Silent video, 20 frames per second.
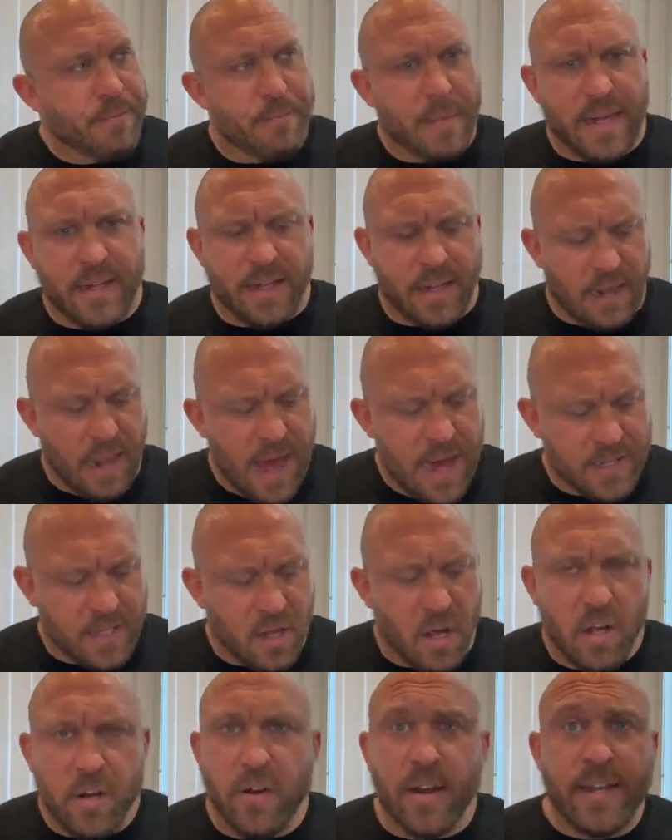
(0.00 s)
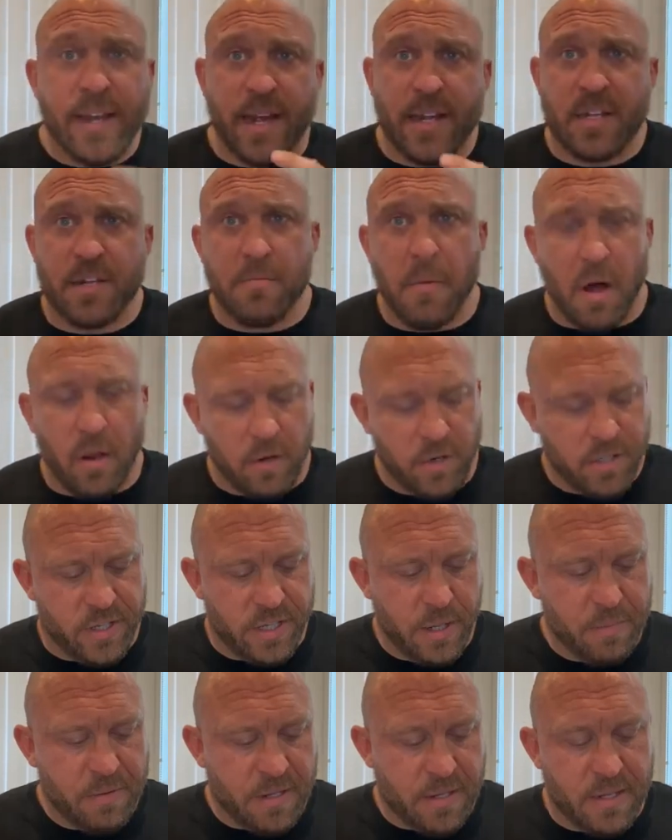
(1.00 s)
Makes it last longer. I take smaller
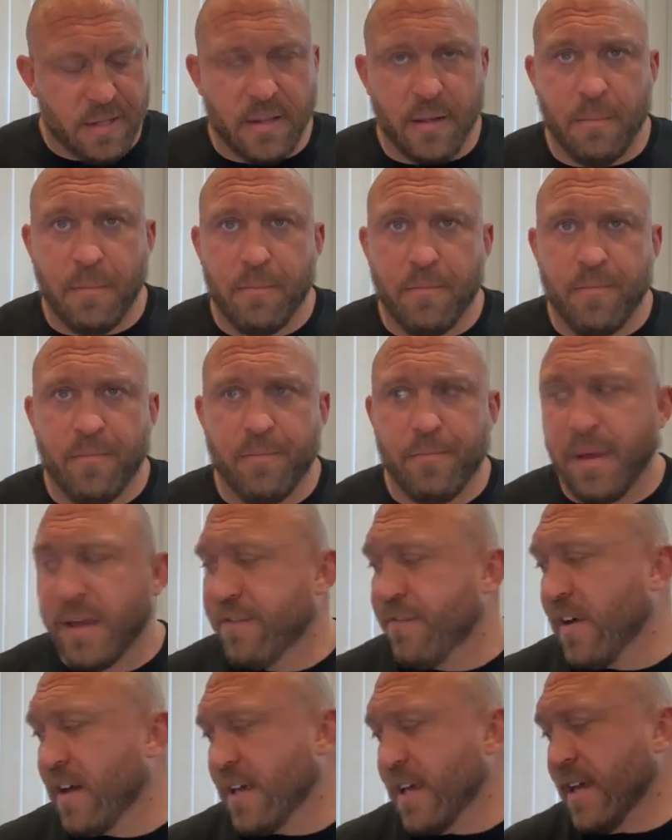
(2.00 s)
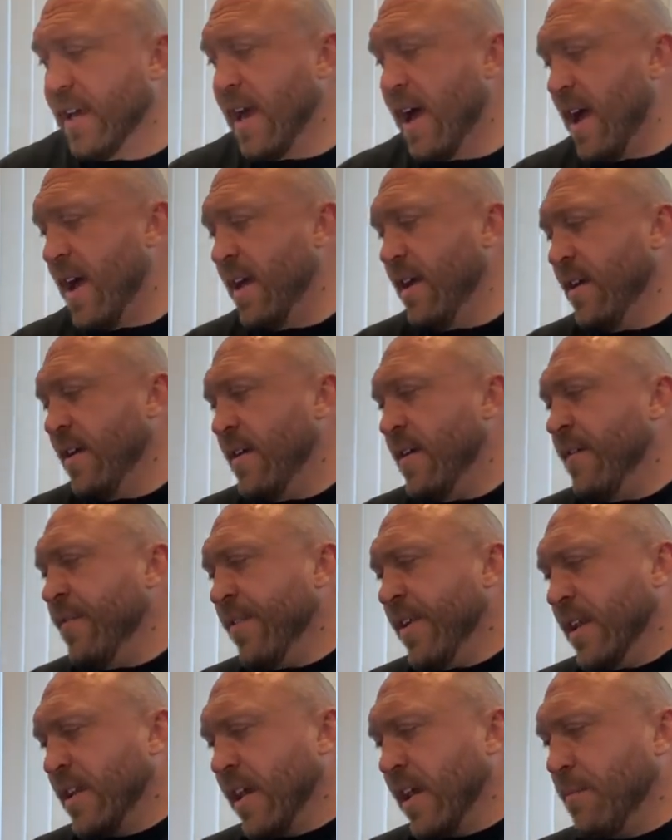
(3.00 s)
sips because I'm a big fucking guy.
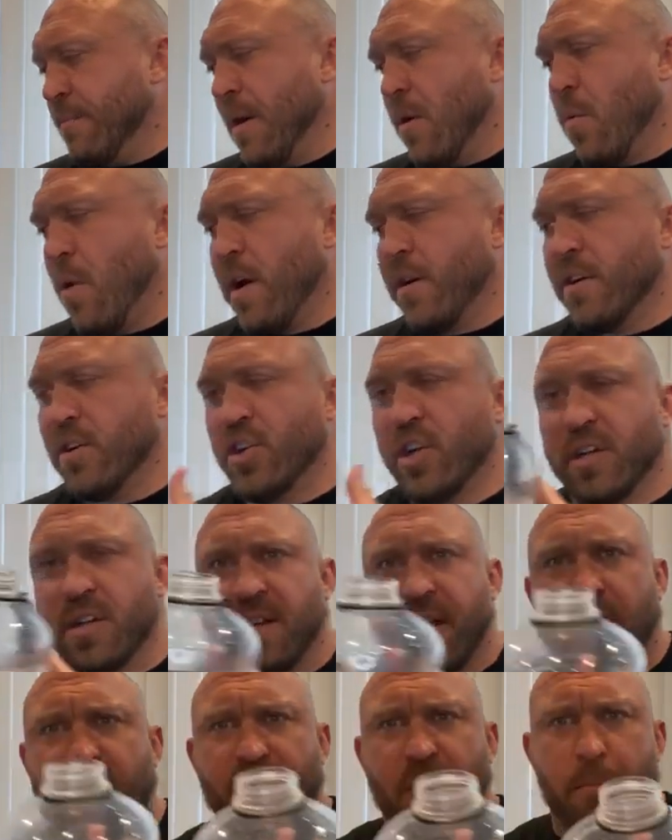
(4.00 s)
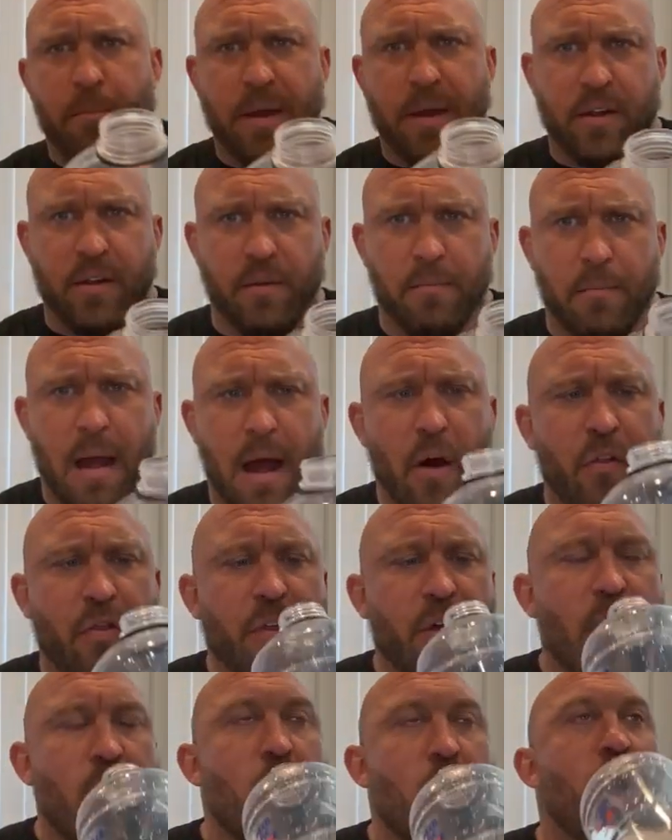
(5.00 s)
It's like my water jugs and I have the bigger
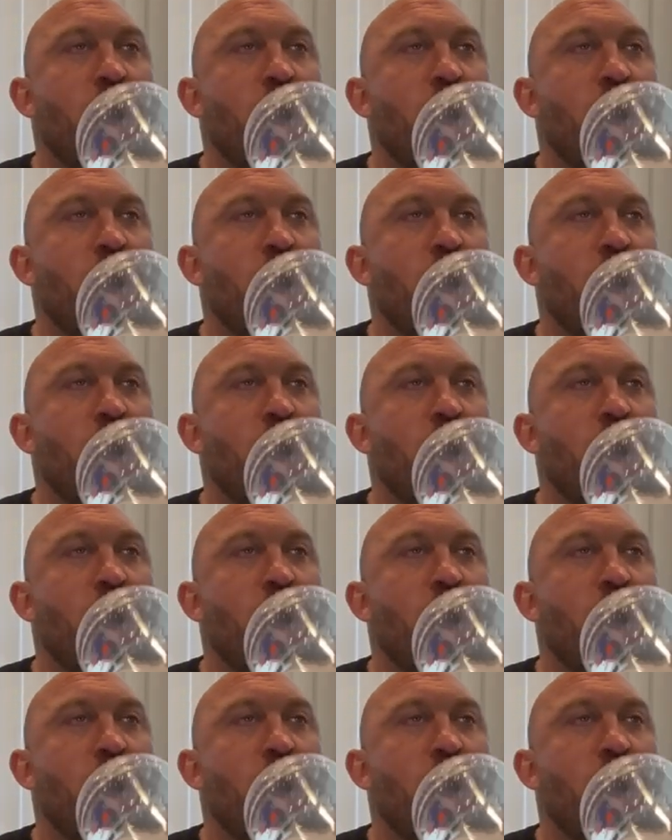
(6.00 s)
mouth.